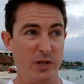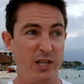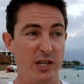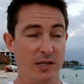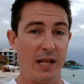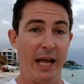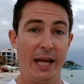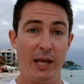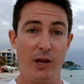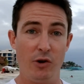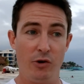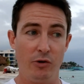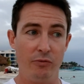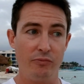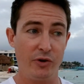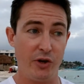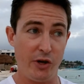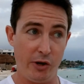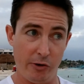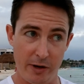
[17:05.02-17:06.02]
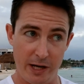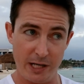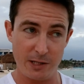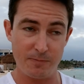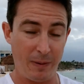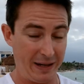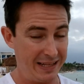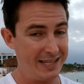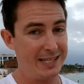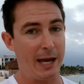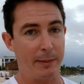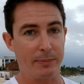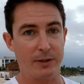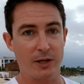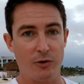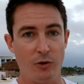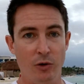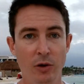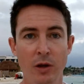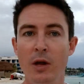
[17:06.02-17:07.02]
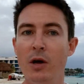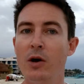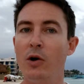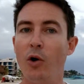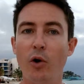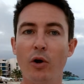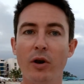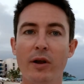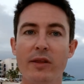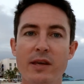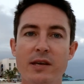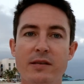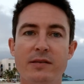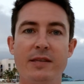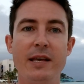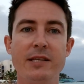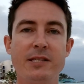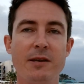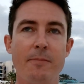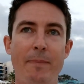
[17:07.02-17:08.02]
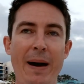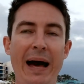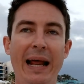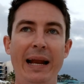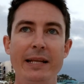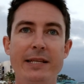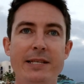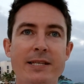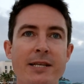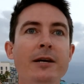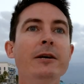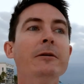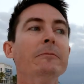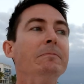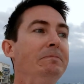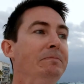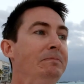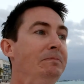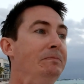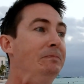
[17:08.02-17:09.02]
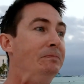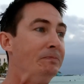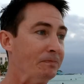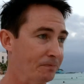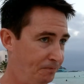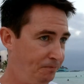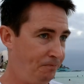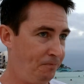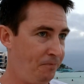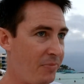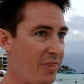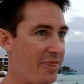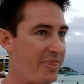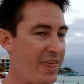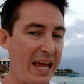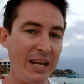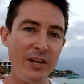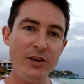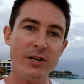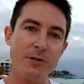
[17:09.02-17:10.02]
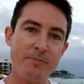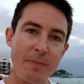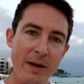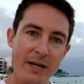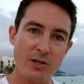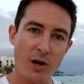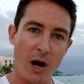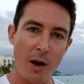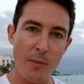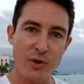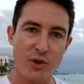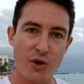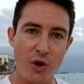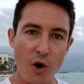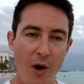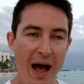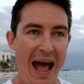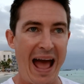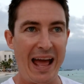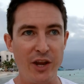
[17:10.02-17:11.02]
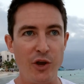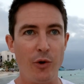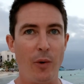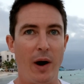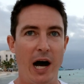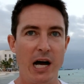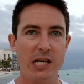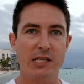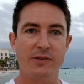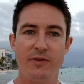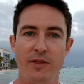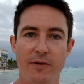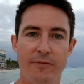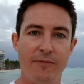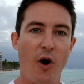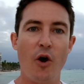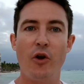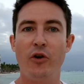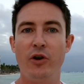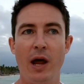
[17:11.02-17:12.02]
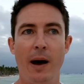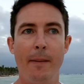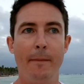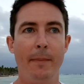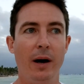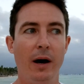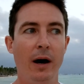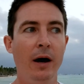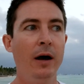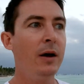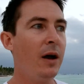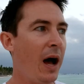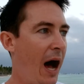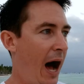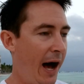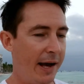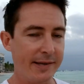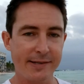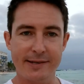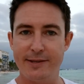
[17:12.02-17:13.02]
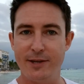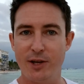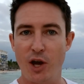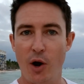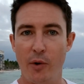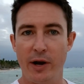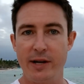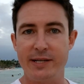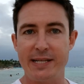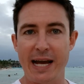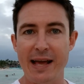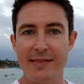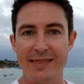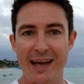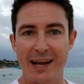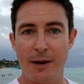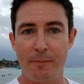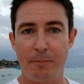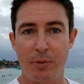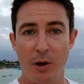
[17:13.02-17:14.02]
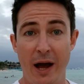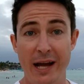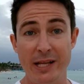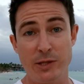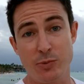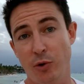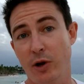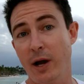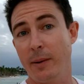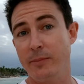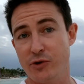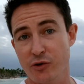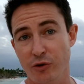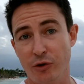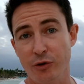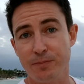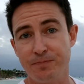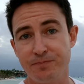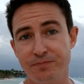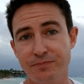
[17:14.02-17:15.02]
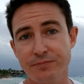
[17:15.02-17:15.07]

which is like you're curious but skeptical, all of these things in balance, then you spend time with the girl and you ask for the phone number, ask to go on a date, that compliance will come true.